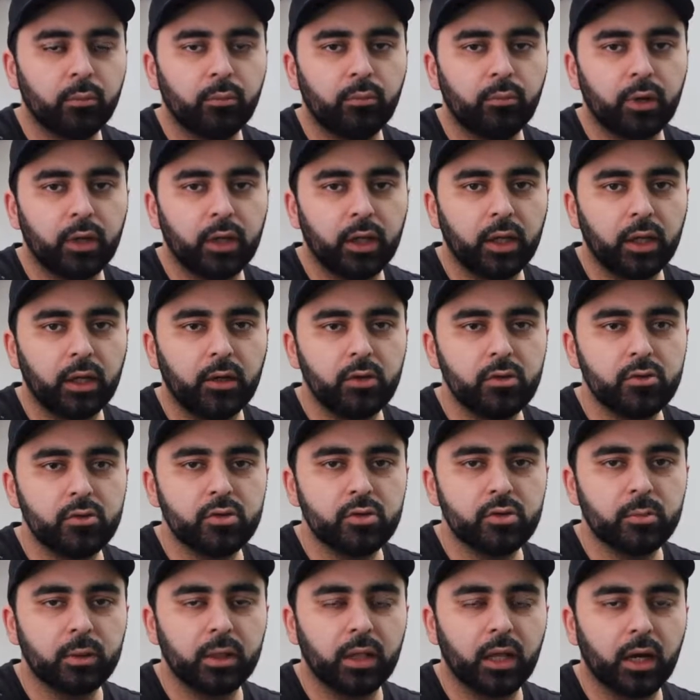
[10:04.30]
bringing you
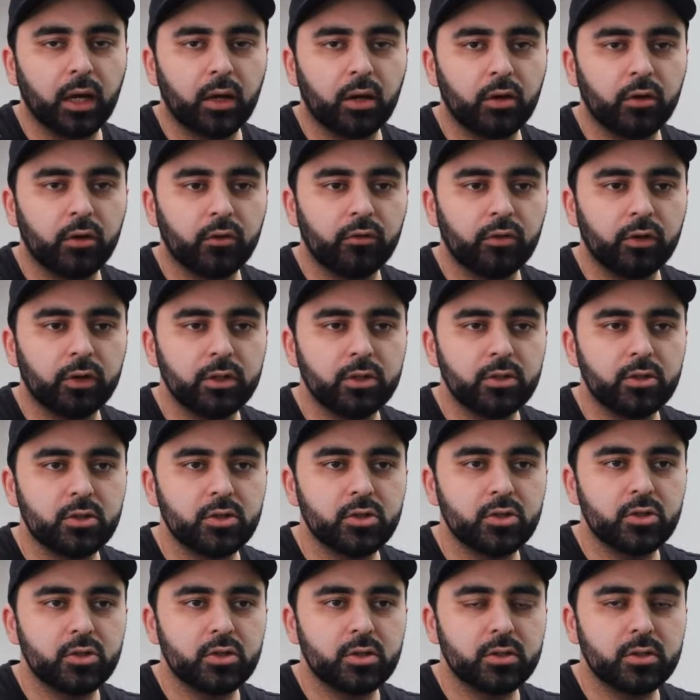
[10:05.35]
some of that
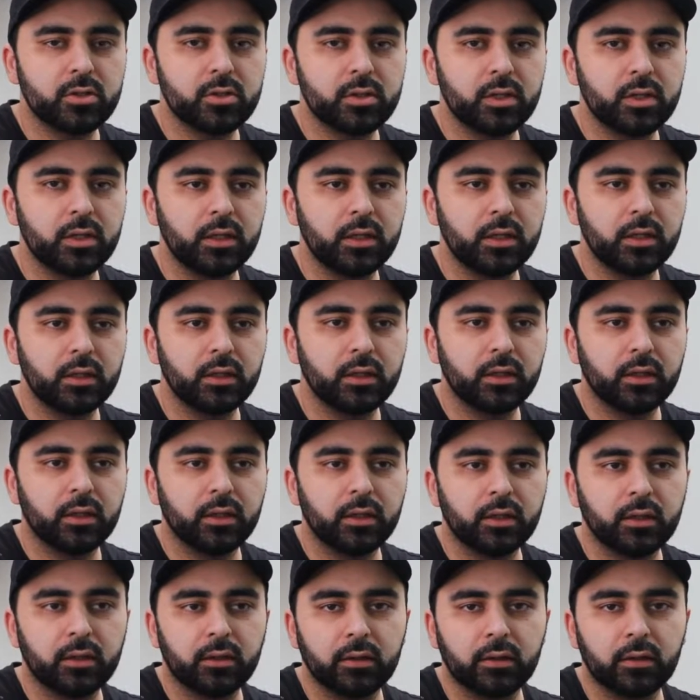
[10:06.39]
coverage to see
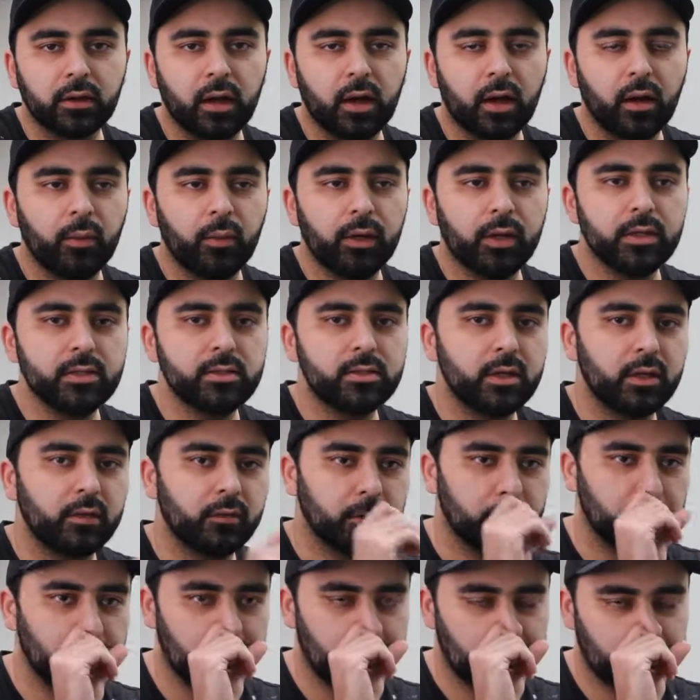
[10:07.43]
how it is,
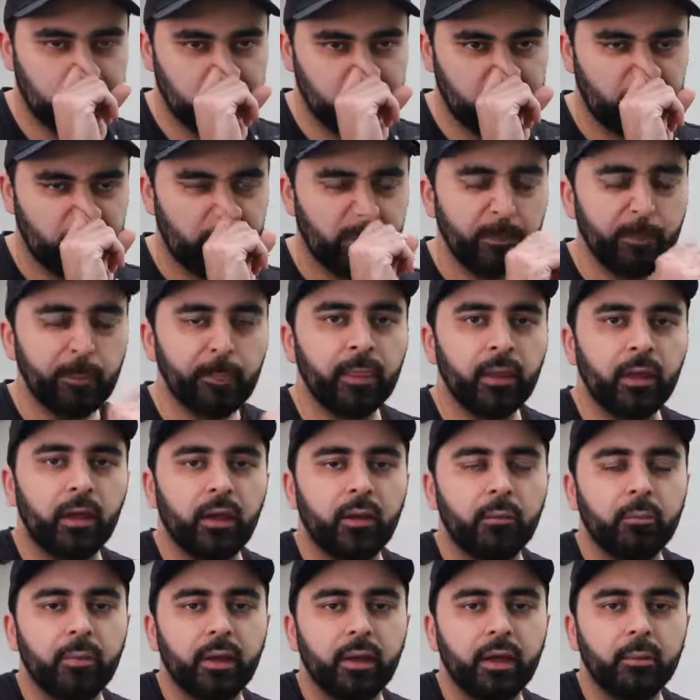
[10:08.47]
even though
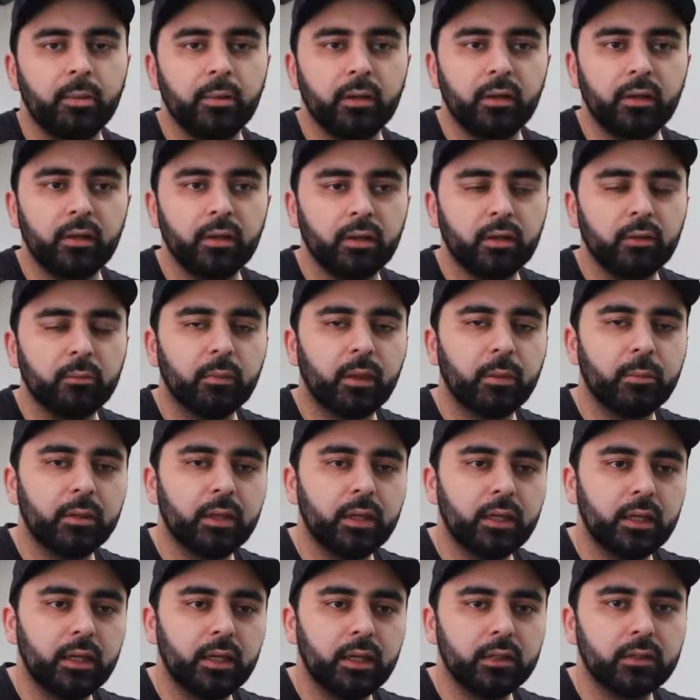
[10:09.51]
it may be
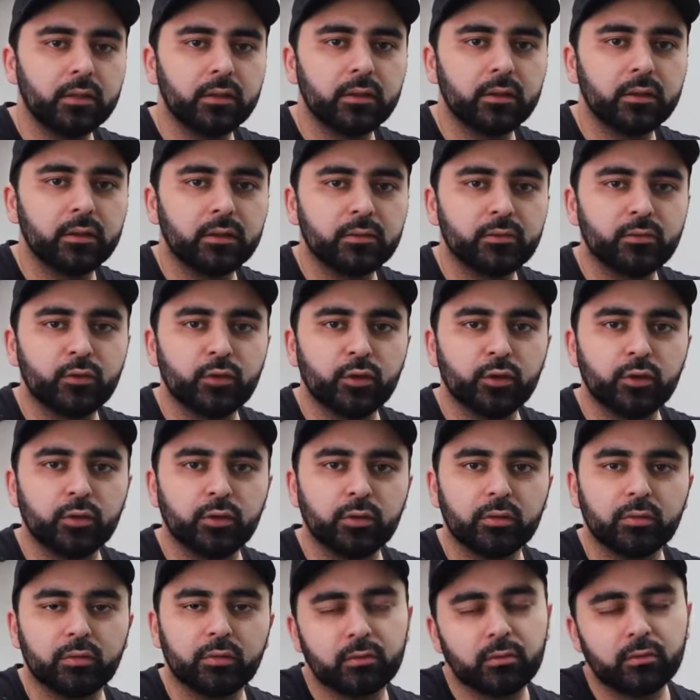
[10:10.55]
Eid
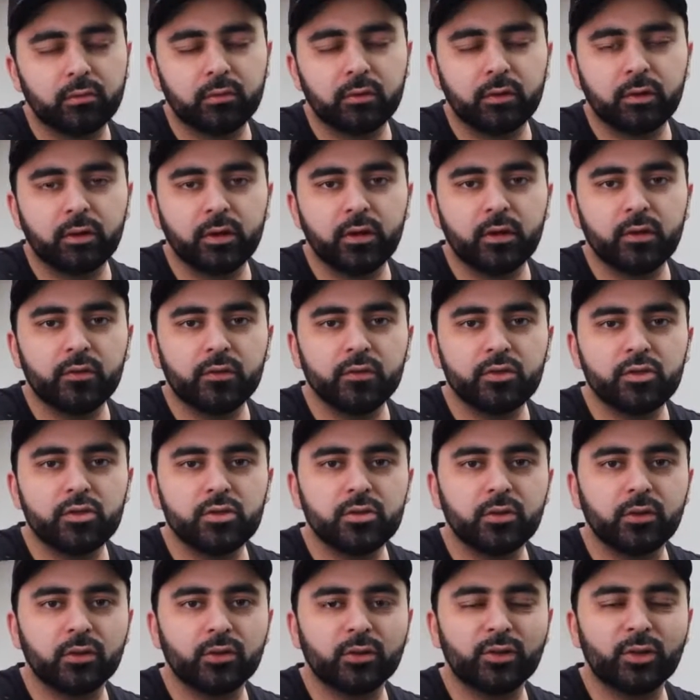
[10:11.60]
for
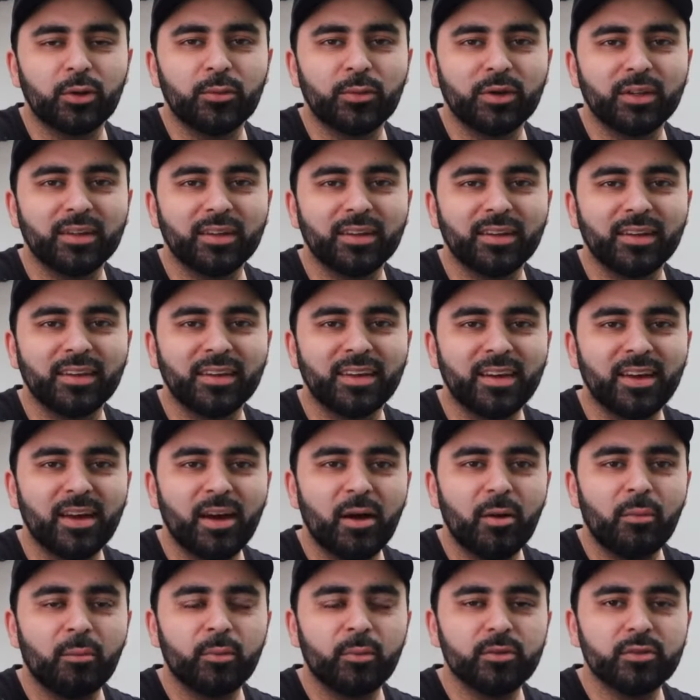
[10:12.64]
some of the
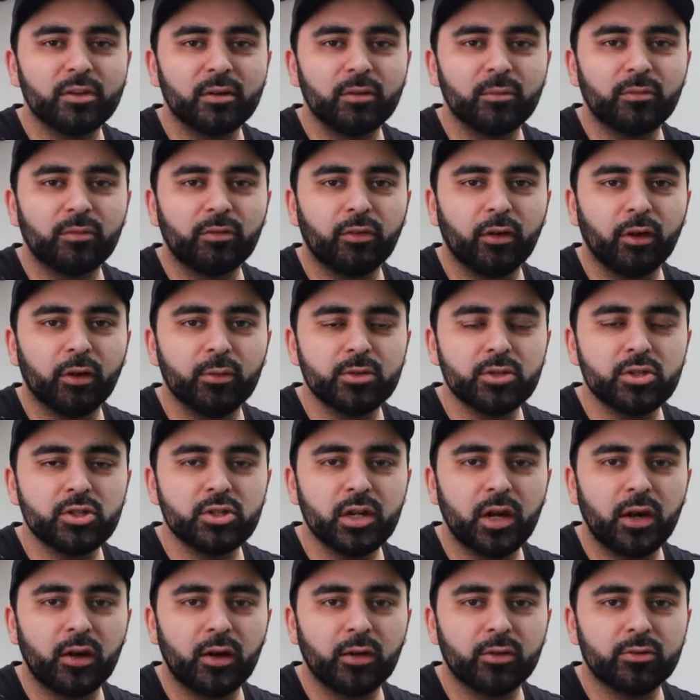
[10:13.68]
Muslim followers.
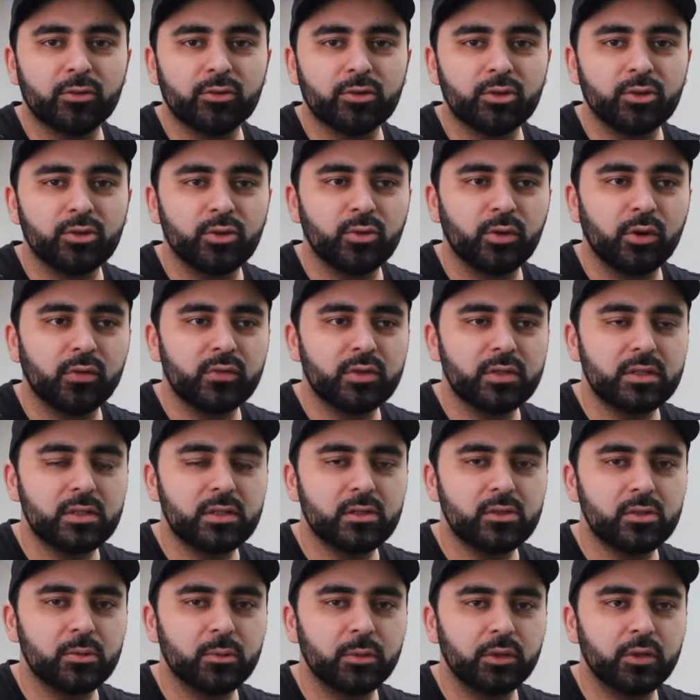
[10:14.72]
Shout out to you.
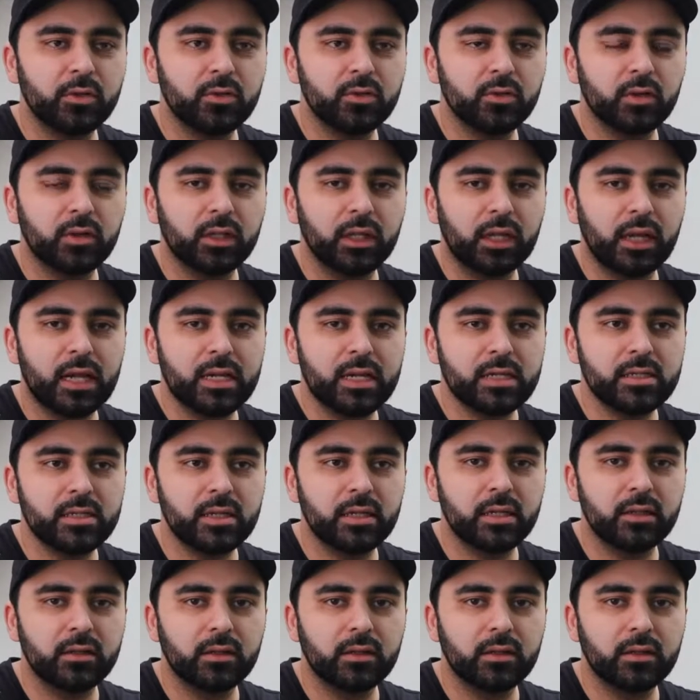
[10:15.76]
Obviously, some of you are in the last